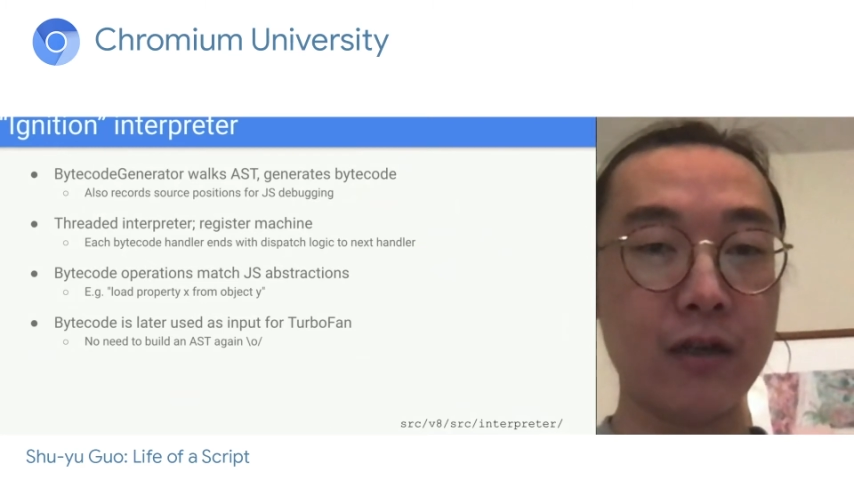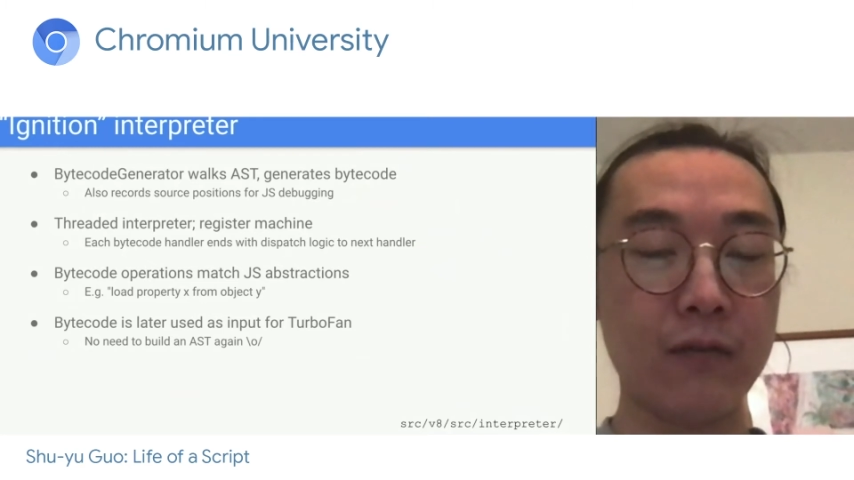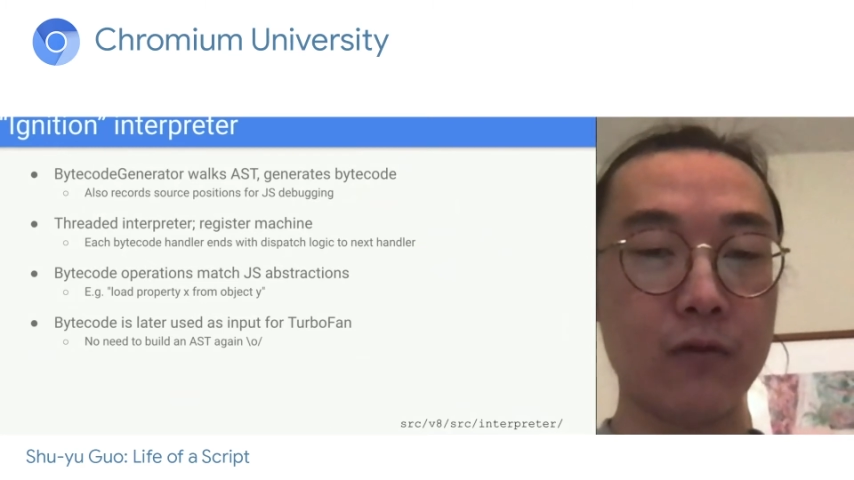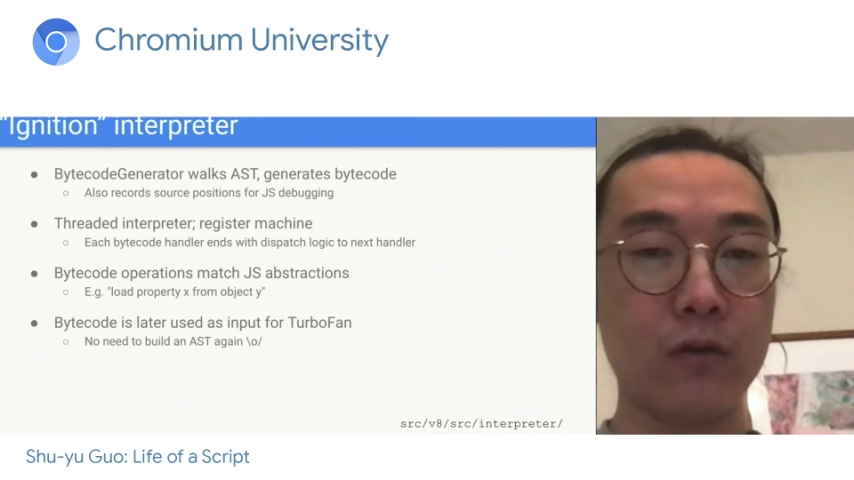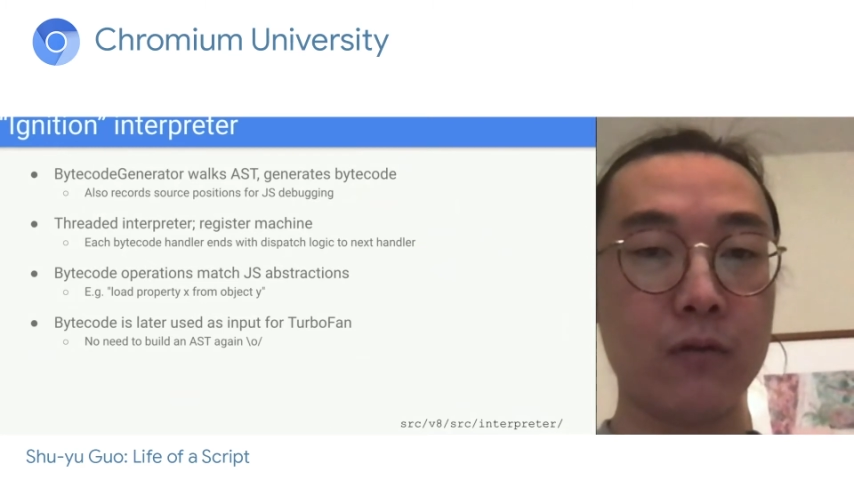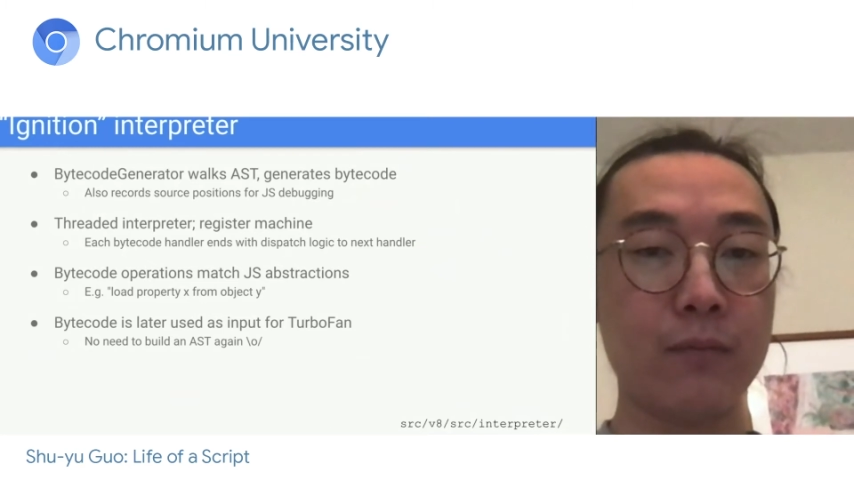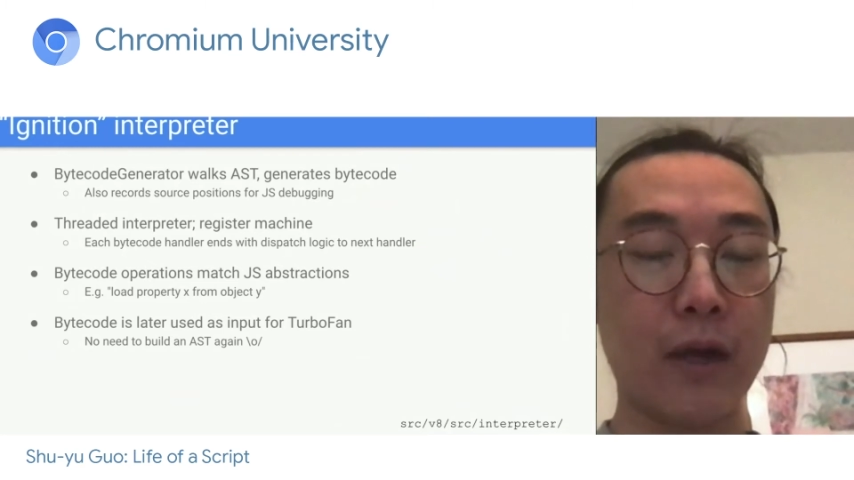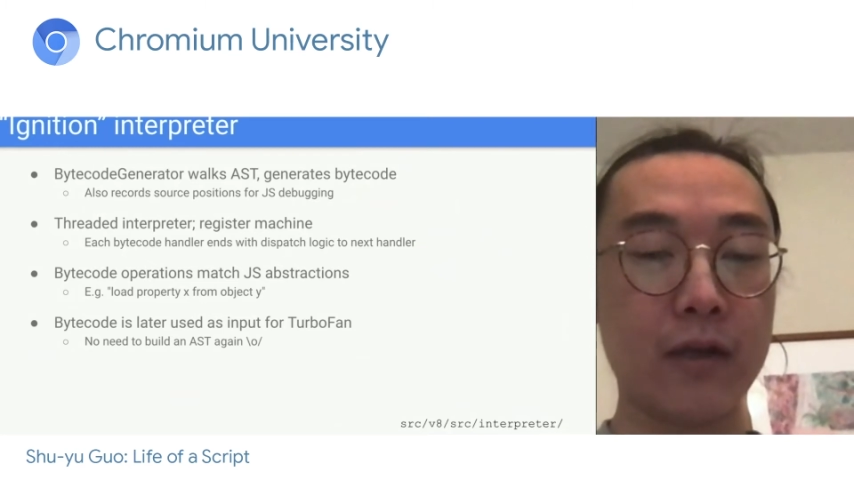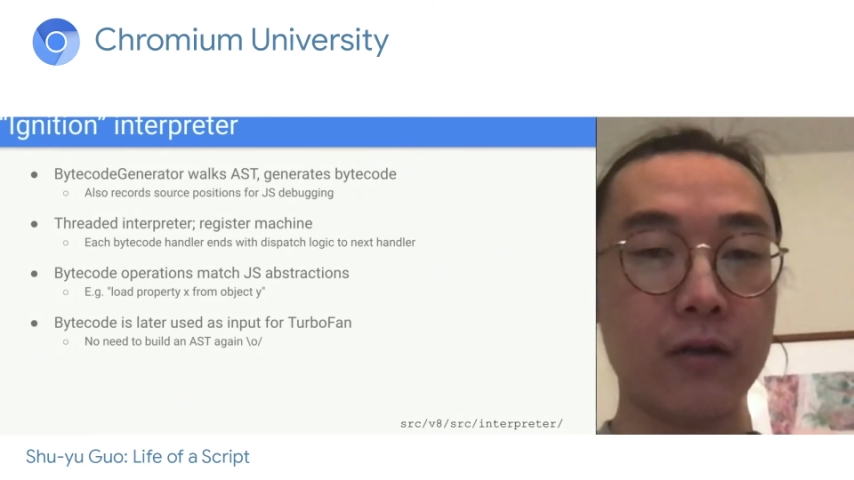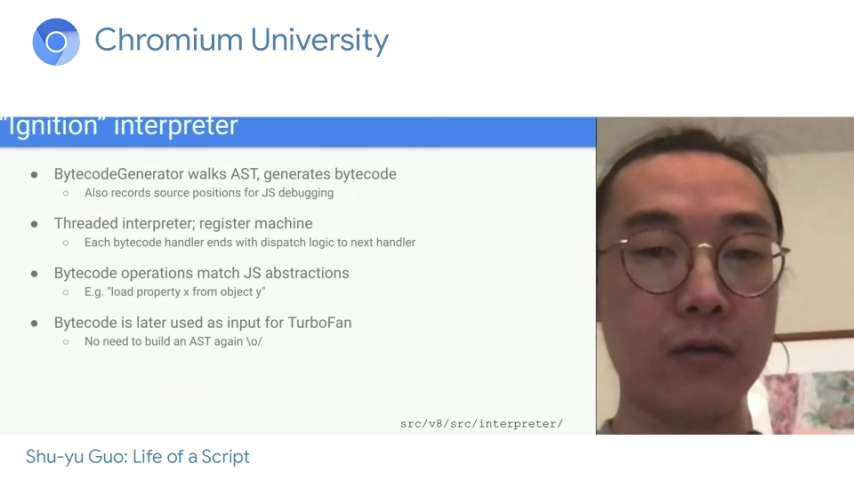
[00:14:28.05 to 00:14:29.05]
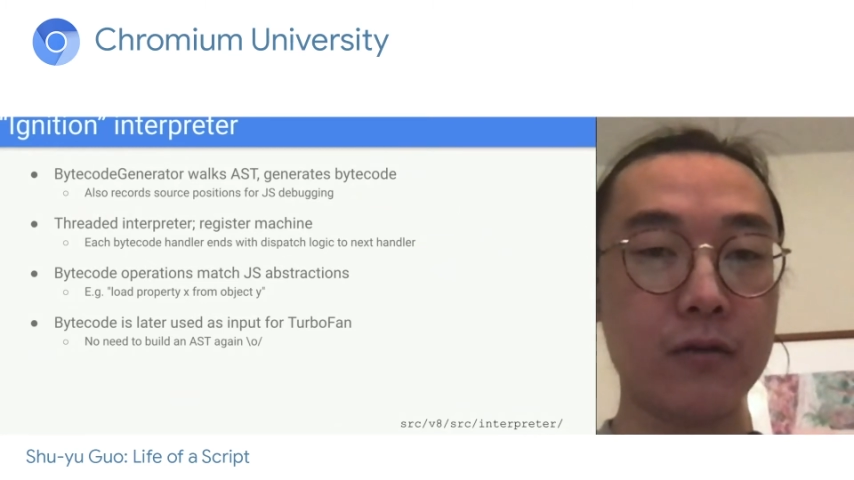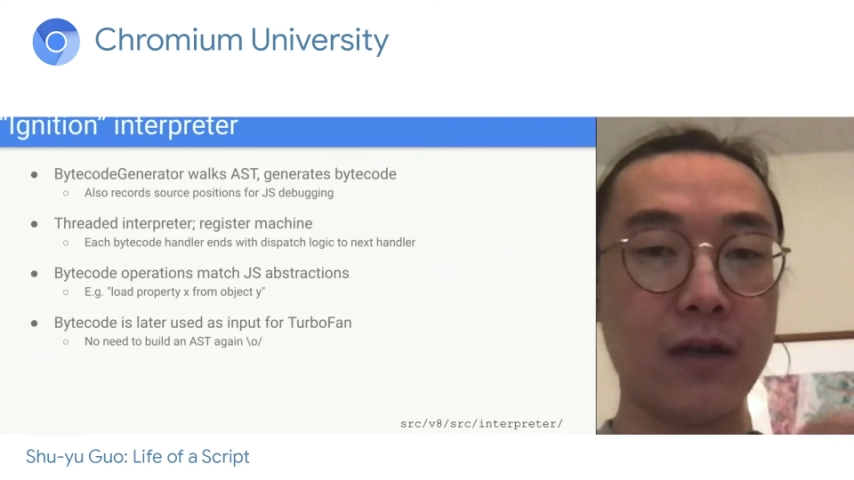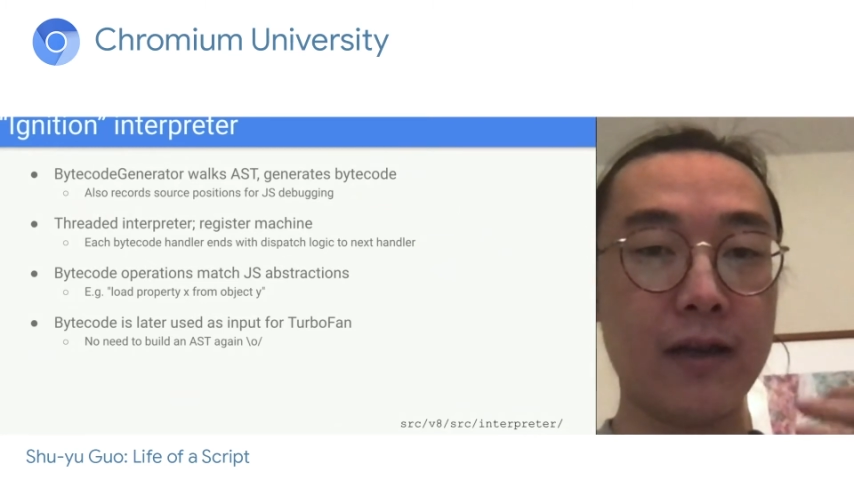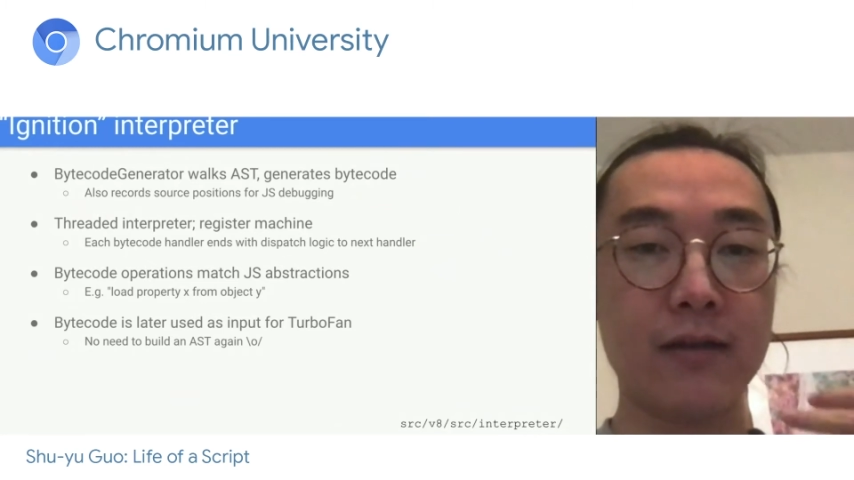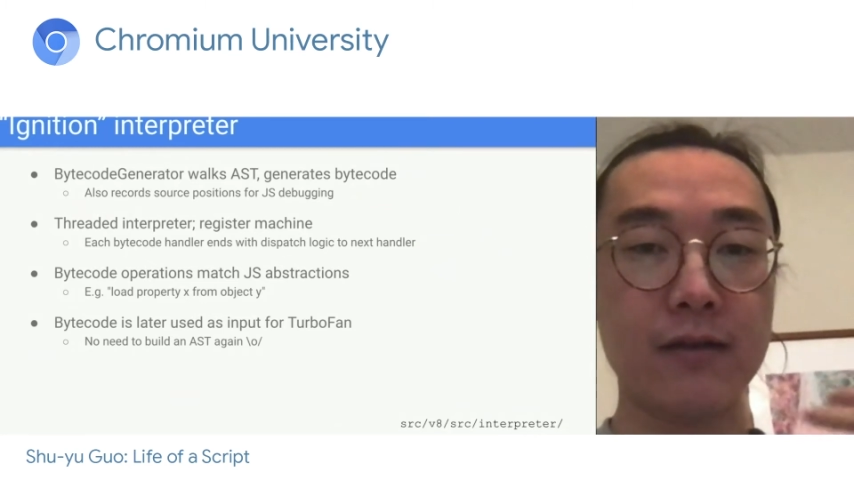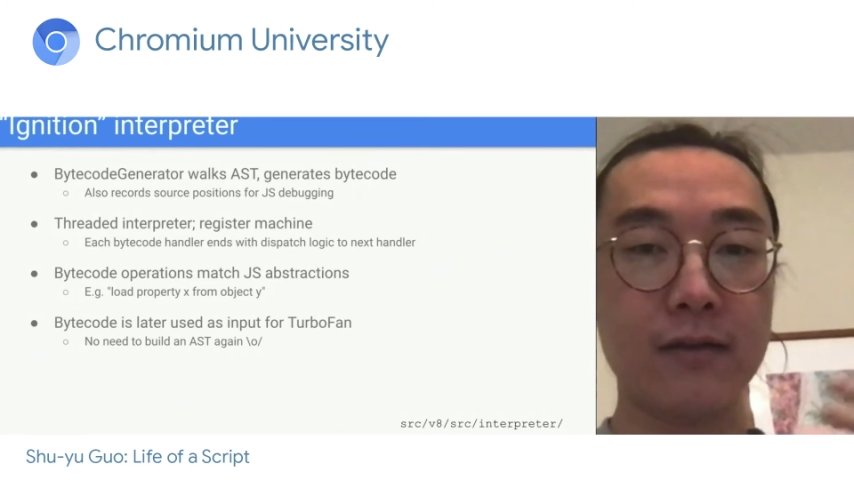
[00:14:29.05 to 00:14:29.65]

level bytecodes like